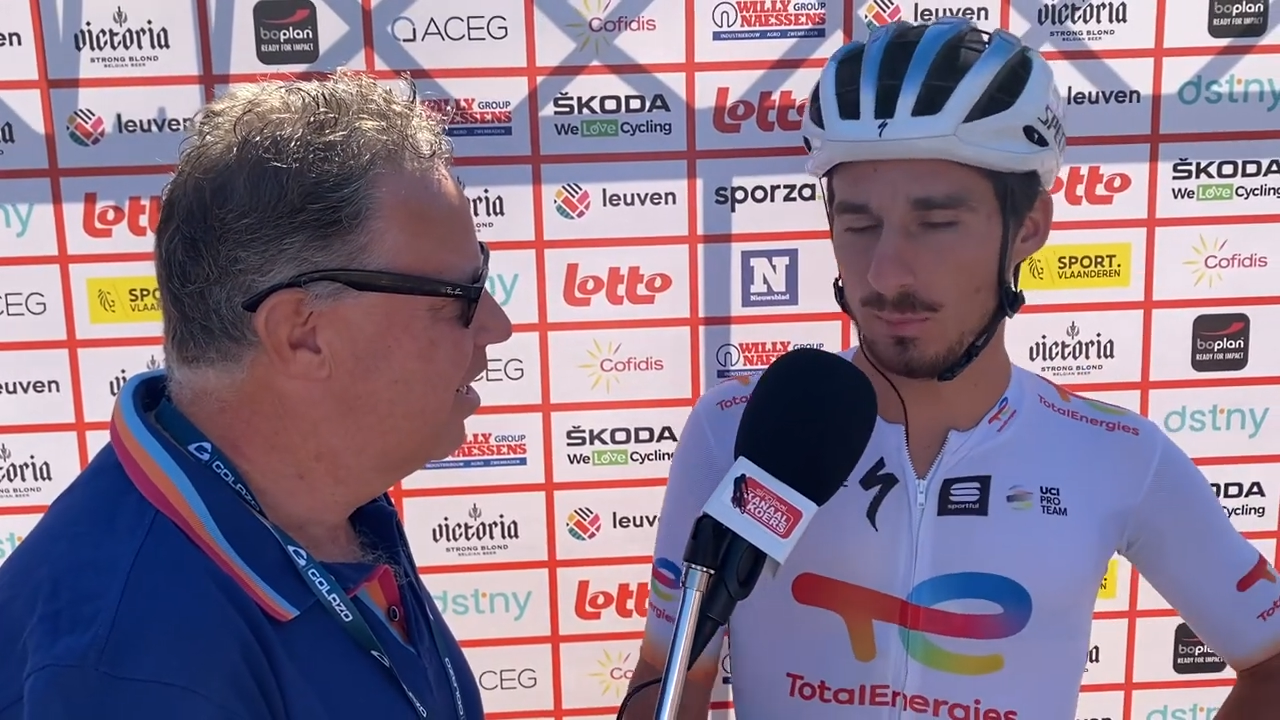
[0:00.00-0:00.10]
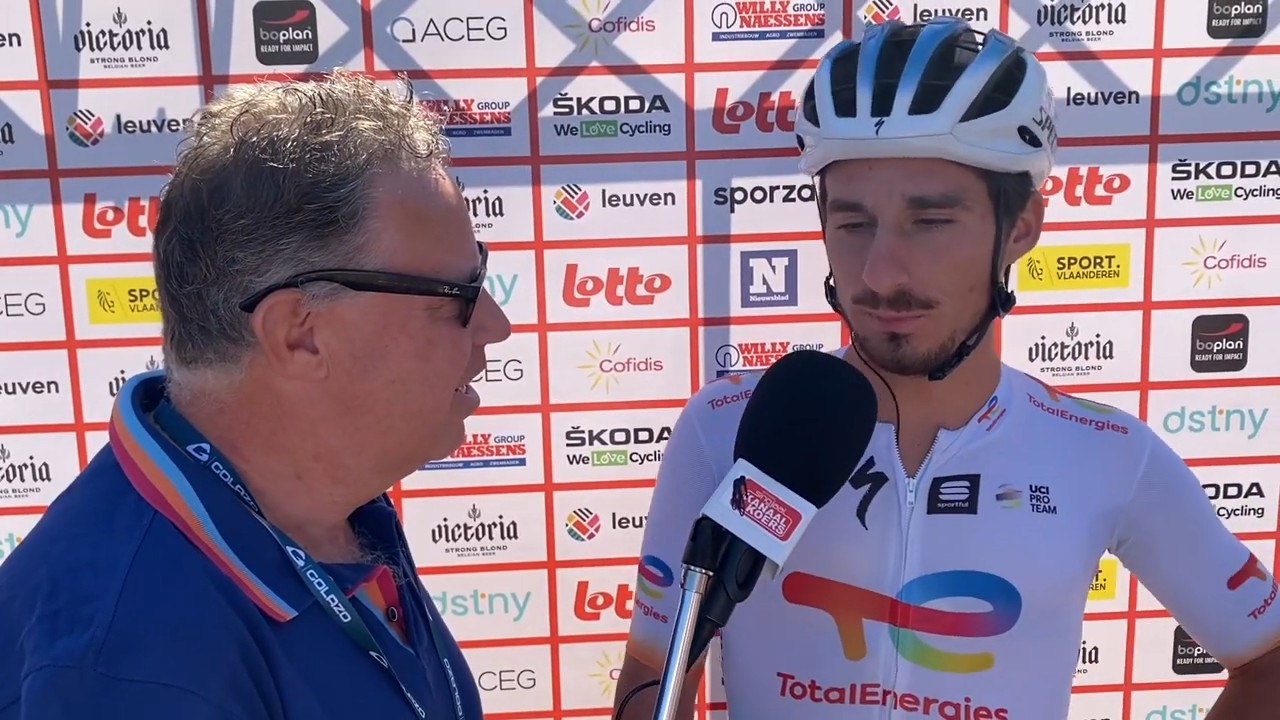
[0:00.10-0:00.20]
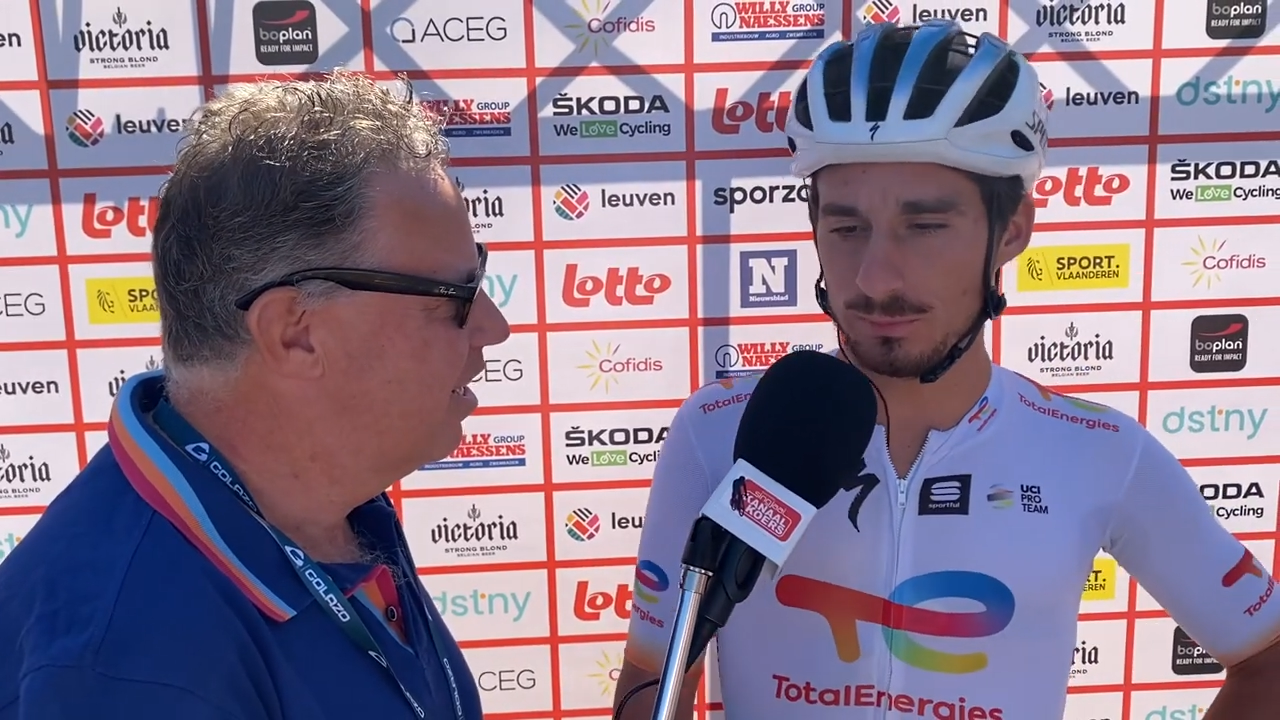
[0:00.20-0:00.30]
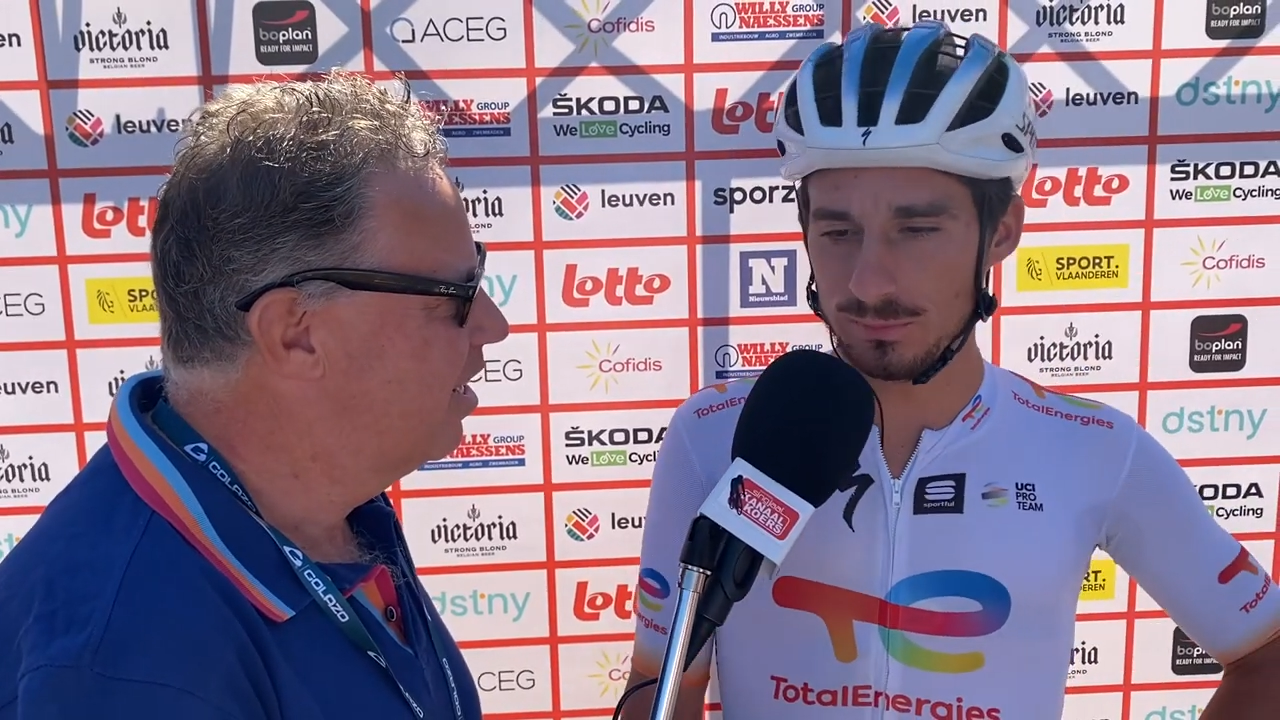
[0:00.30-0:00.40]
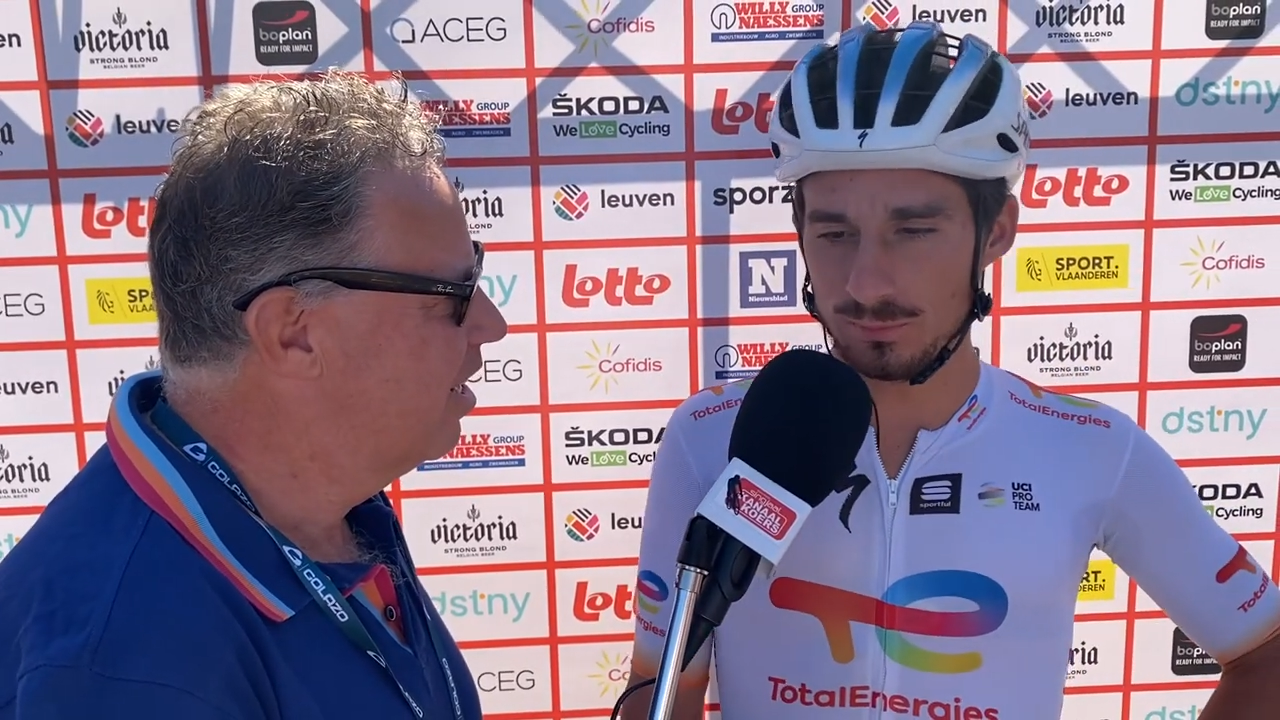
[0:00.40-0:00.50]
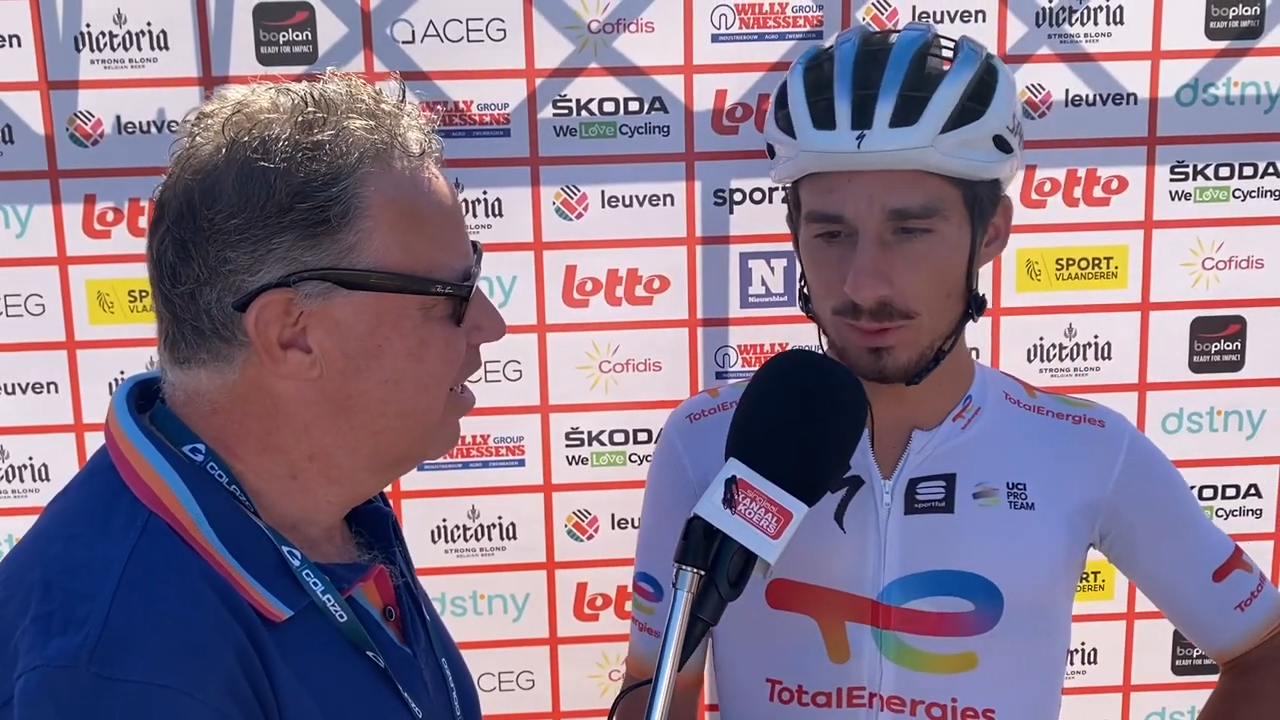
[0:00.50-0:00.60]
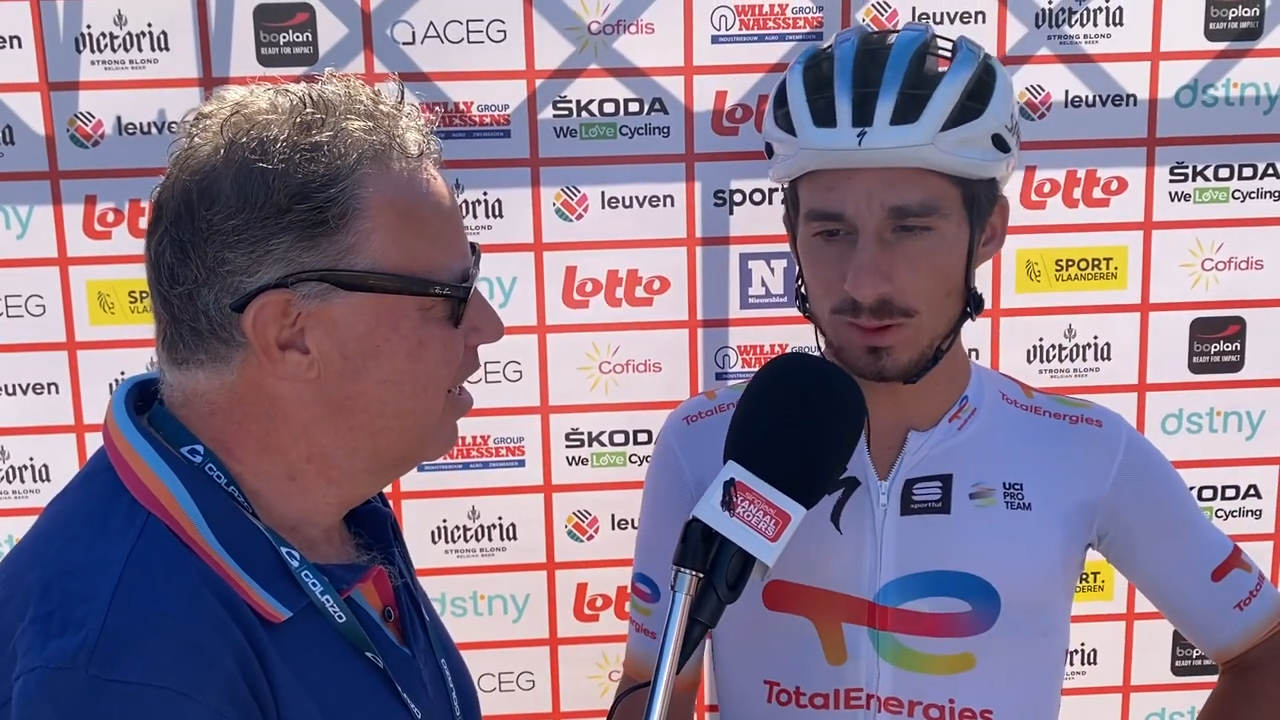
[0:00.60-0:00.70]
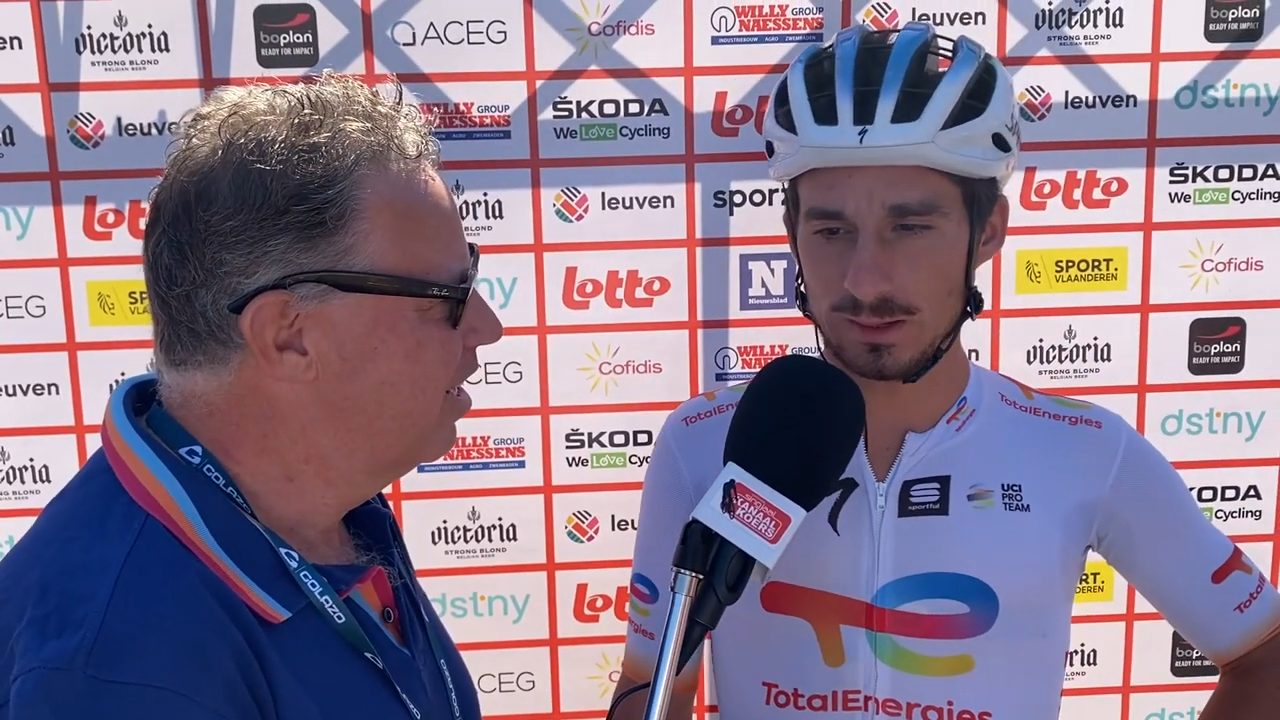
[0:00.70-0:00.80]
of before,